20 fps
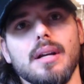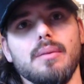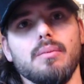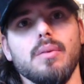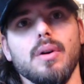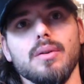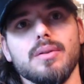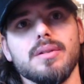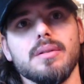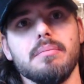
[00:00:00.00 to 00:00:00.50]

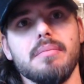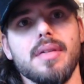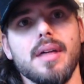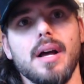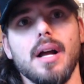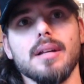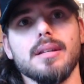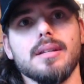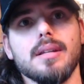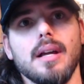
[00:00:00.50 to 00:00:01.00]
wrote some
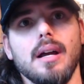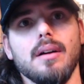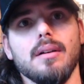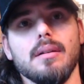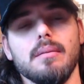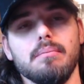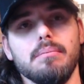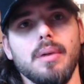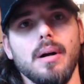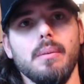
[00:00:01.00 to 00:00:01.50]
thoughts down
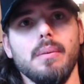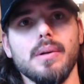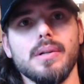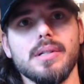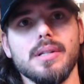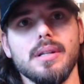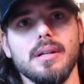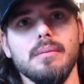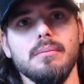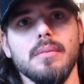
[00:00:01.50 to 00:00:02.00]
and published
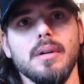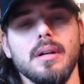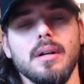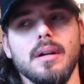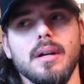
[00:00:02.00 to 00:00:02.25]
them